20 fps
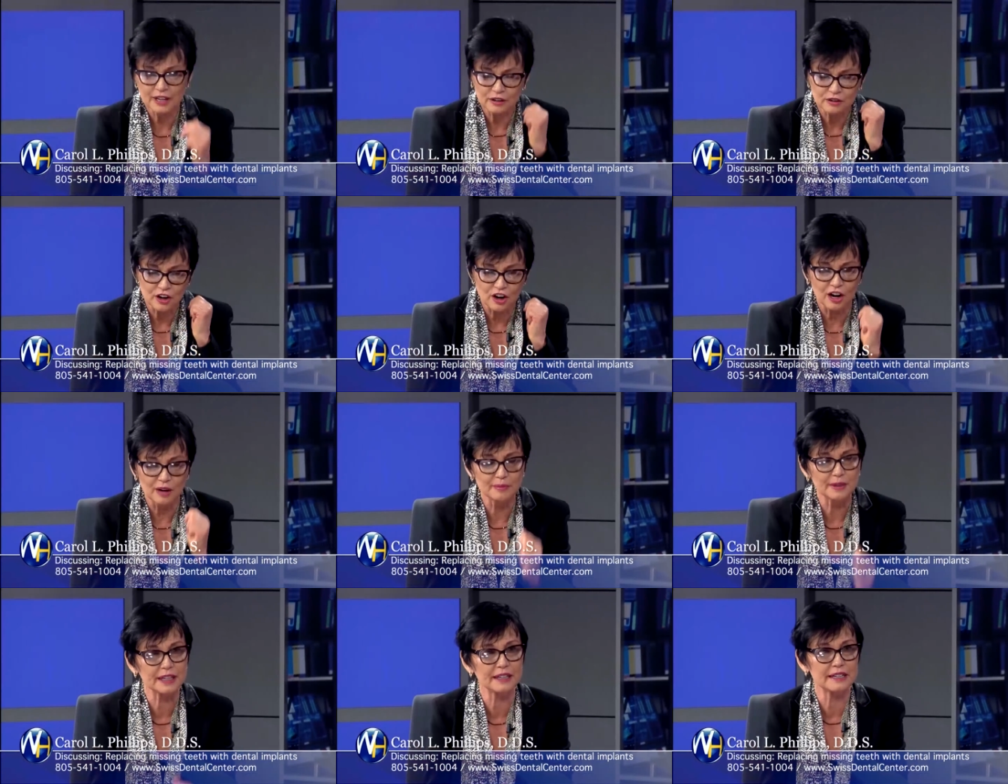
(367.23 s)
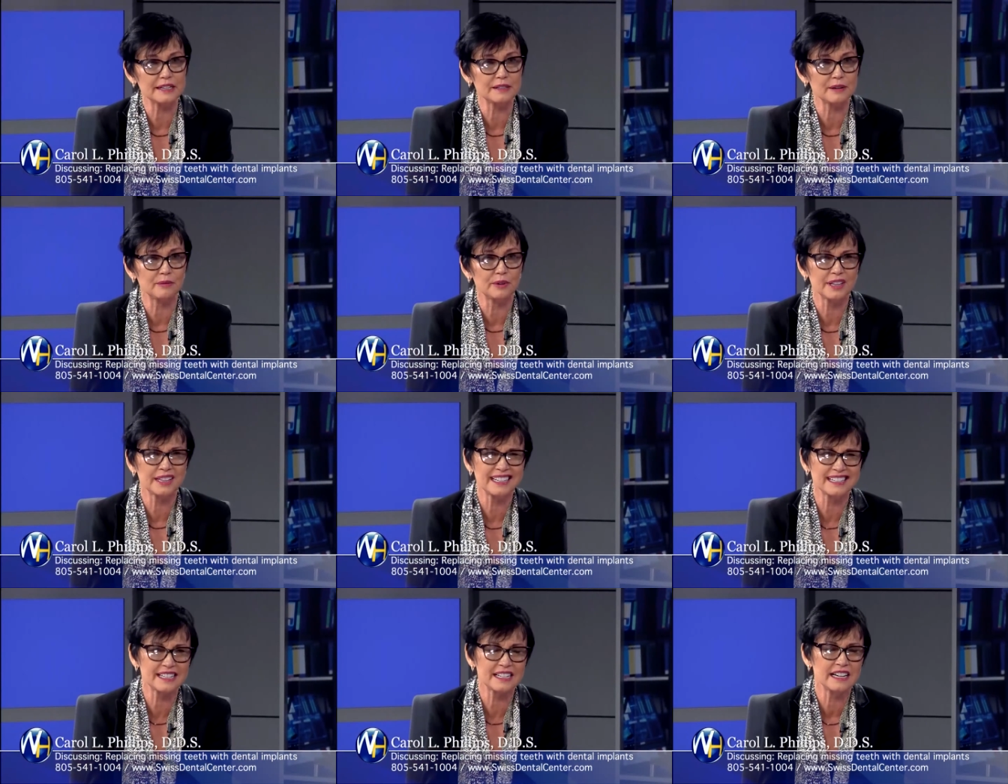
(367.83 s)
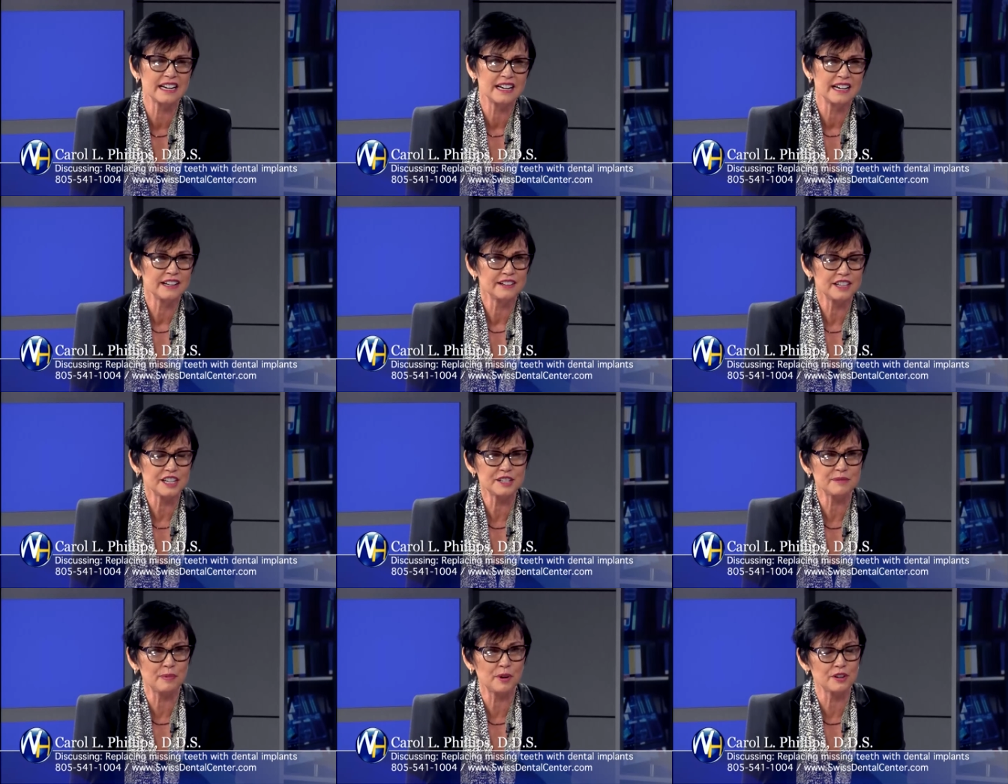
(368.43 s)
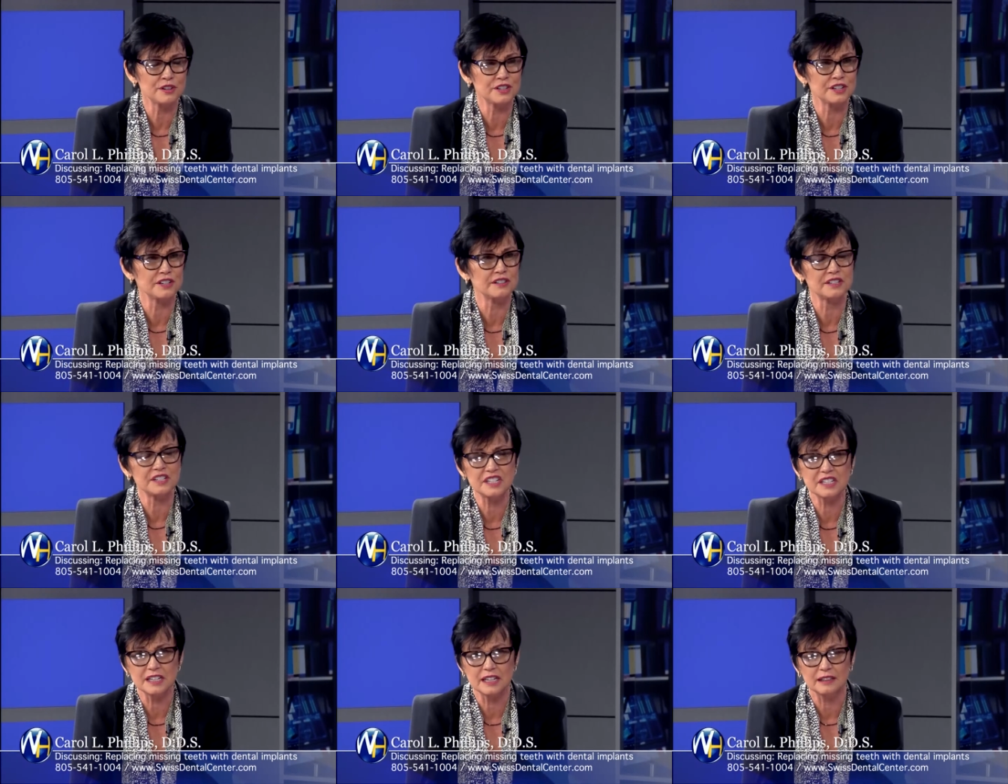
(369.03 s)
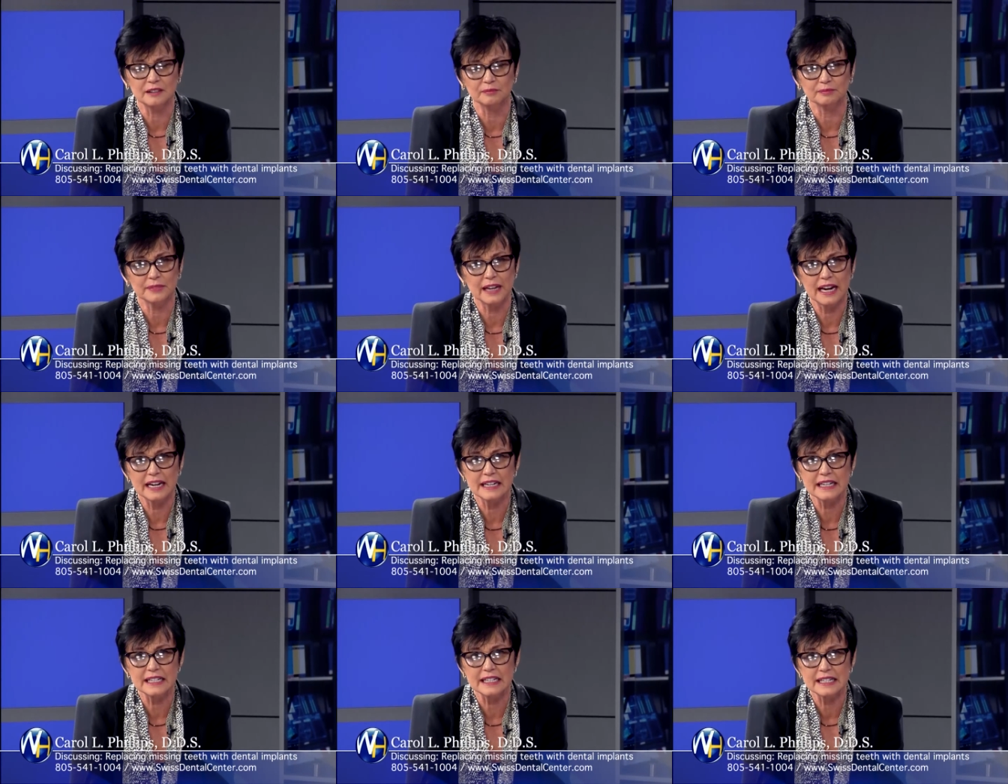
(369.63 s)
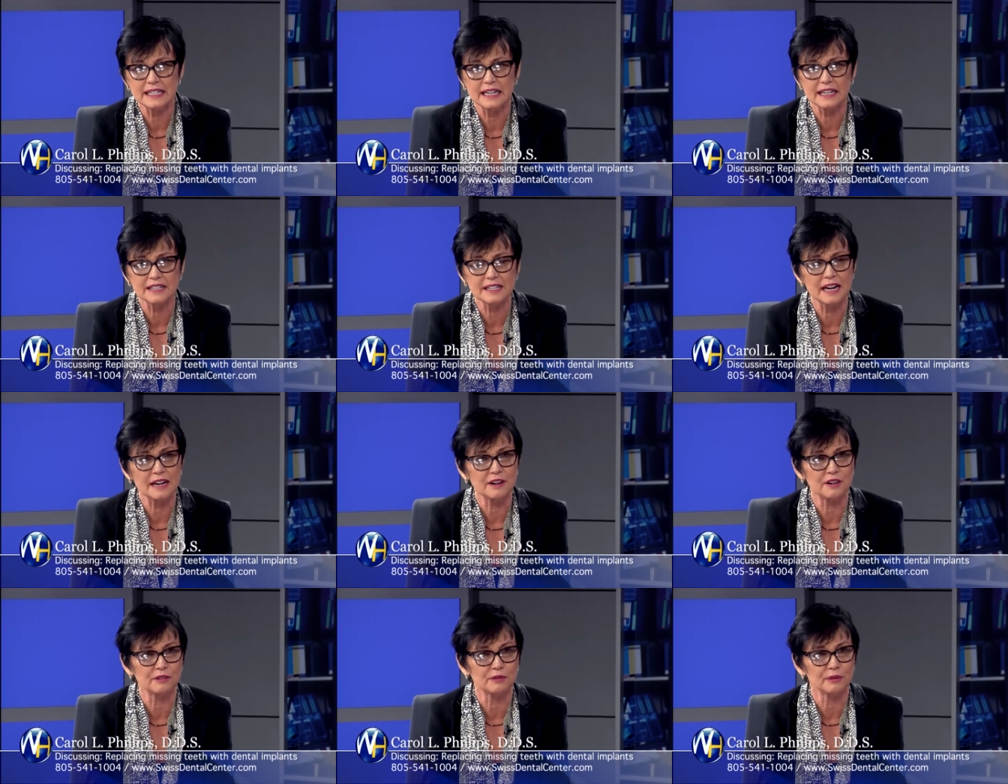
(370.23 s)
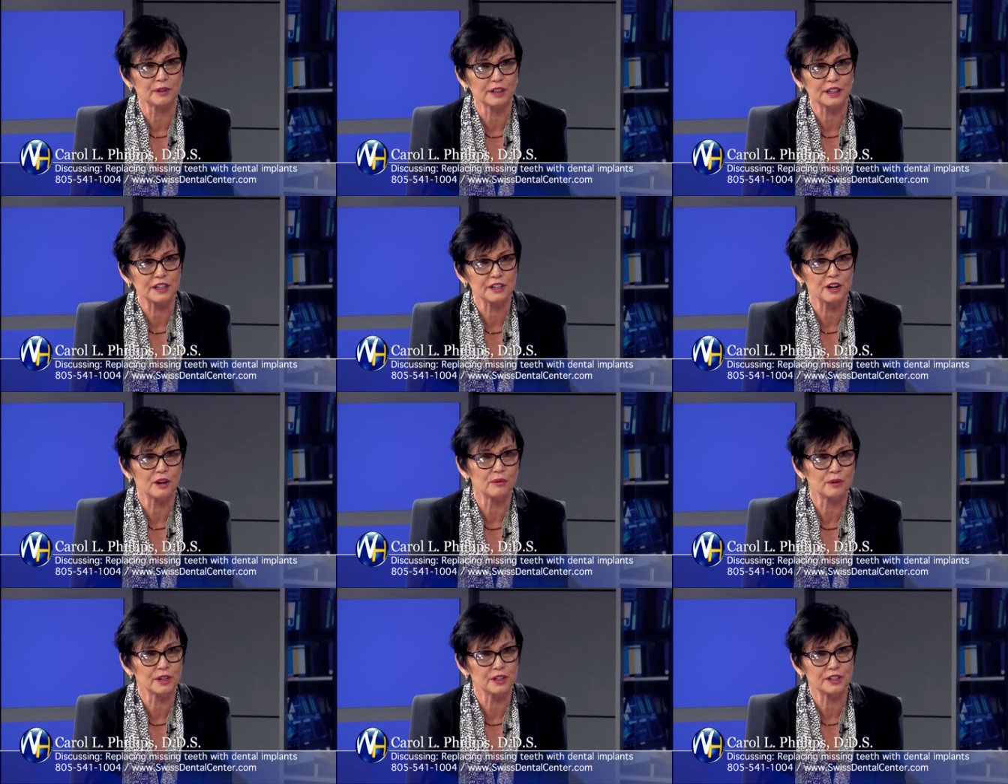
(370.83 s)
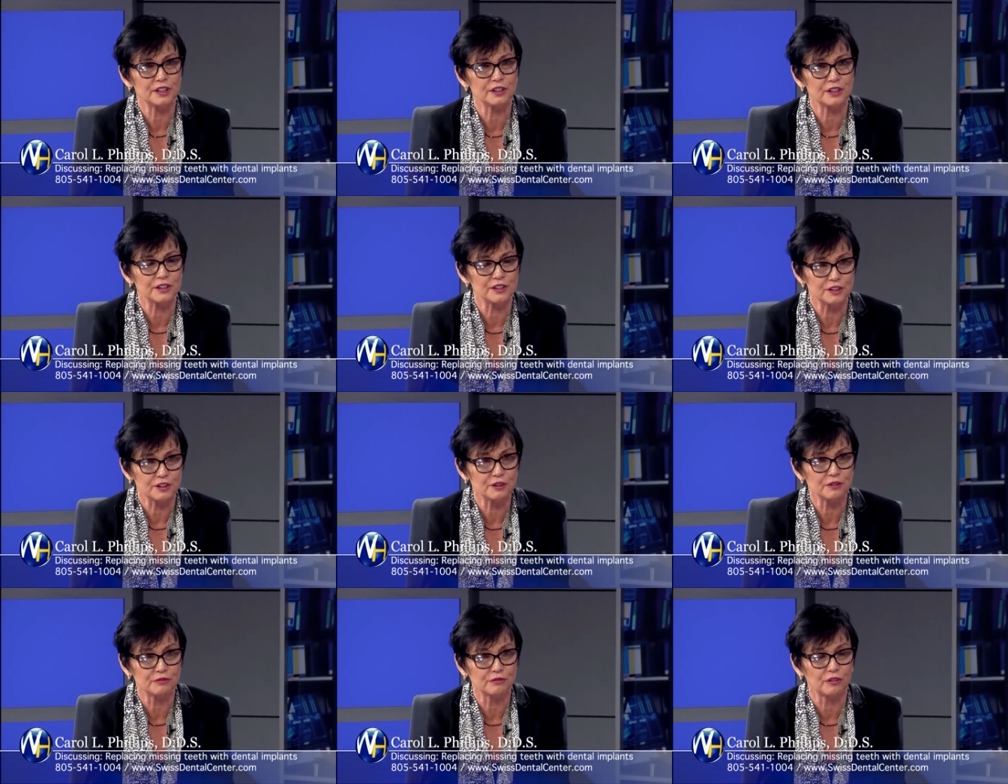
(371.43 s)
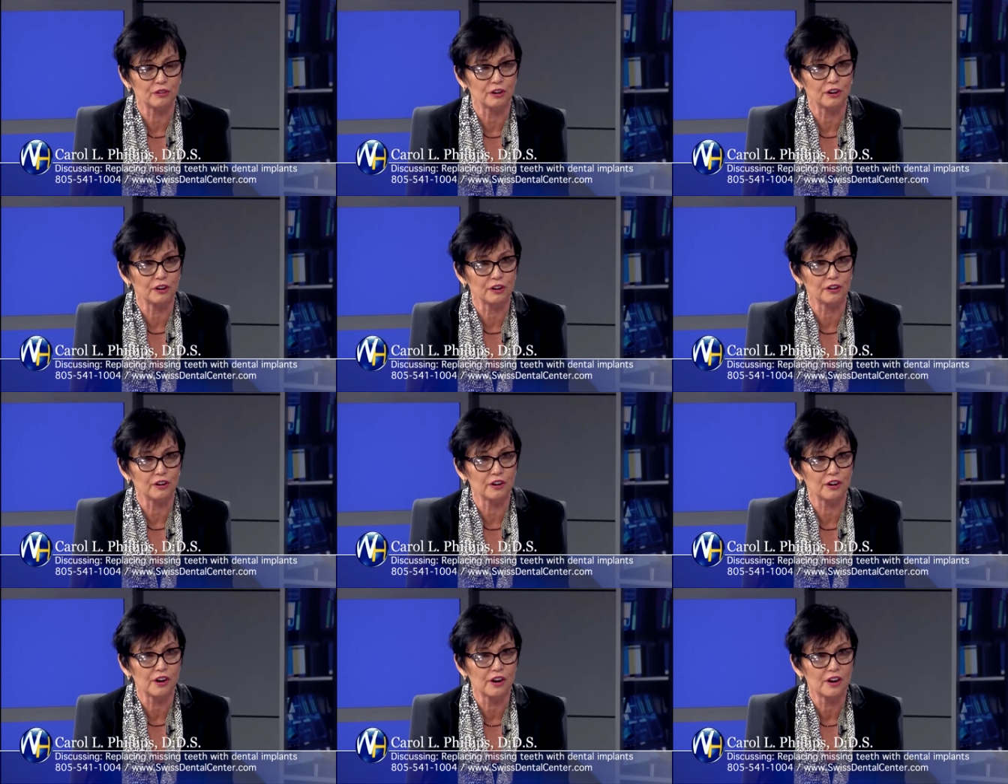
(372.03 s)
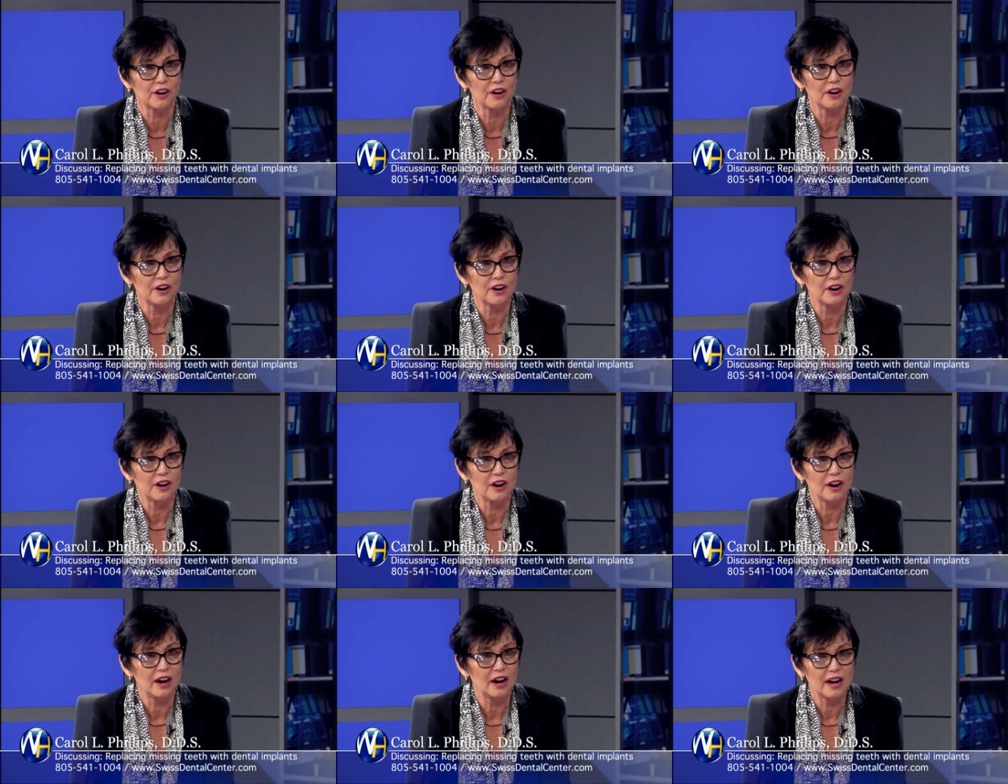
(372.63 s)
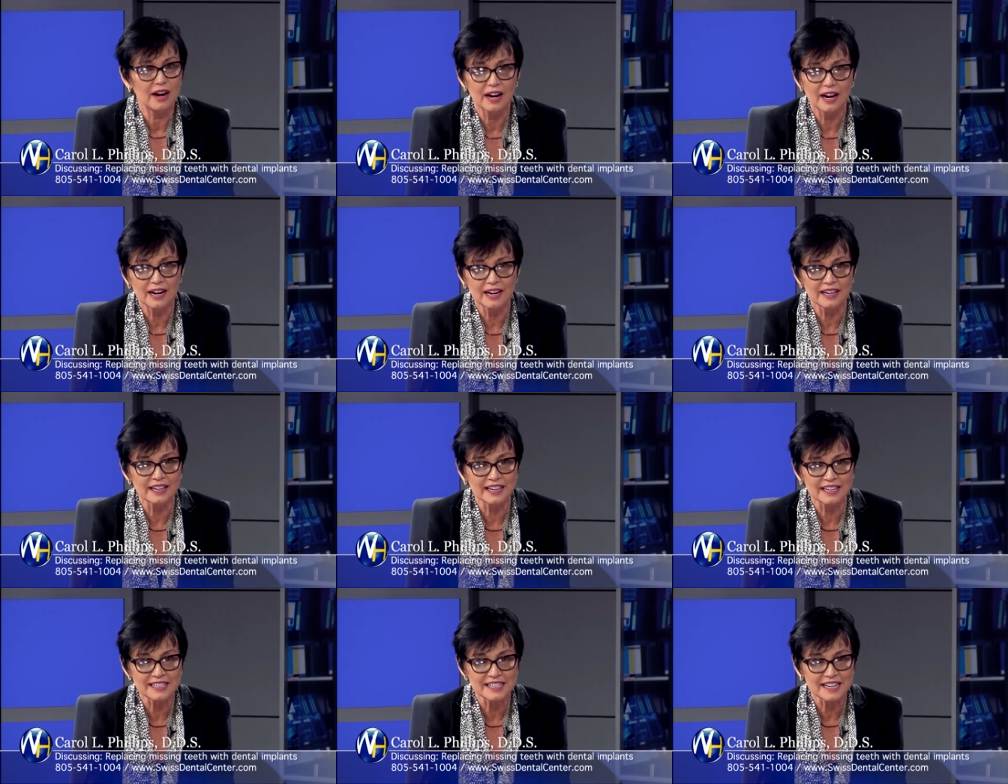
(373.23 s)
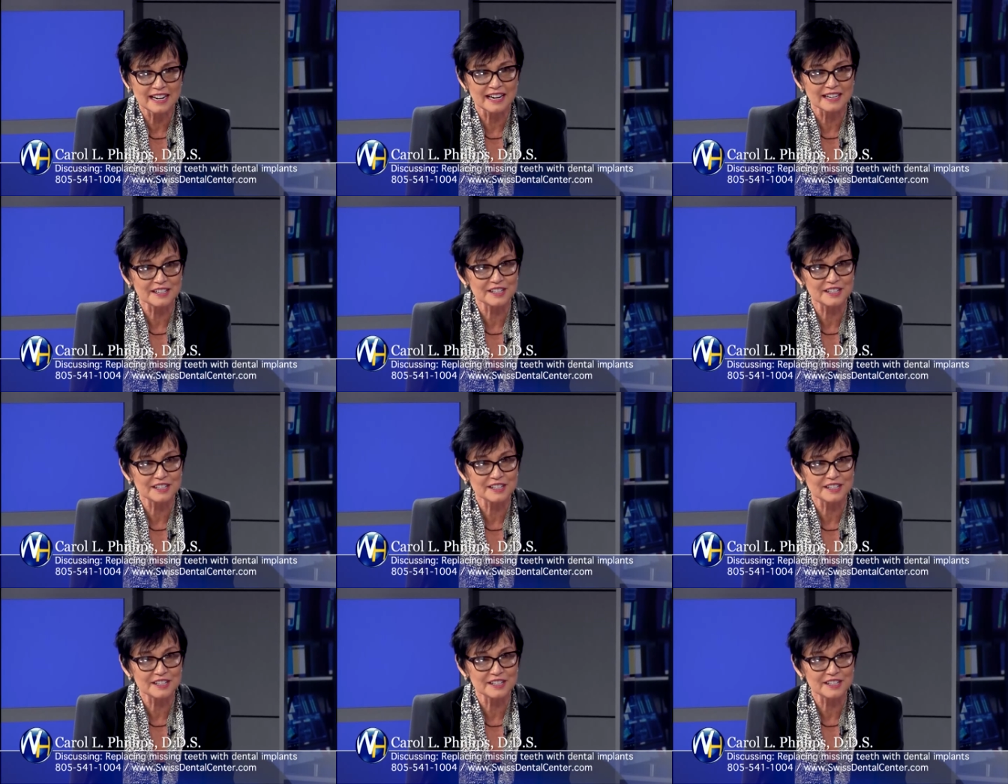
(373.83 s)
call me and they say, well, this this person's um, 86. I don't really know what you can do for her, and it's like